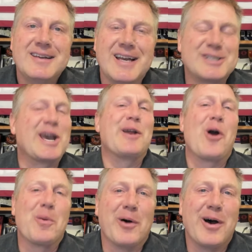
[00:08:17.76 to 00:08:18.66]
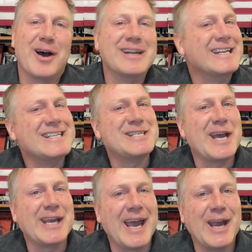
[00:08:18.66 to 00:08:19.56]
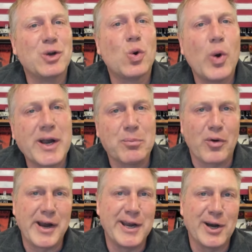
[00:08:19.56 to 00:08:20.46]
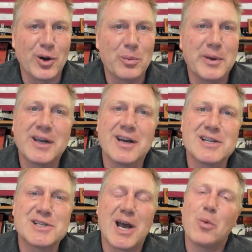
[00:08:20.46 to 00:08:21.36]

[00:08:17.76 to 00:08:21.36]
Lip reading: It's Ken Harbaugh. Need to take a quick break here because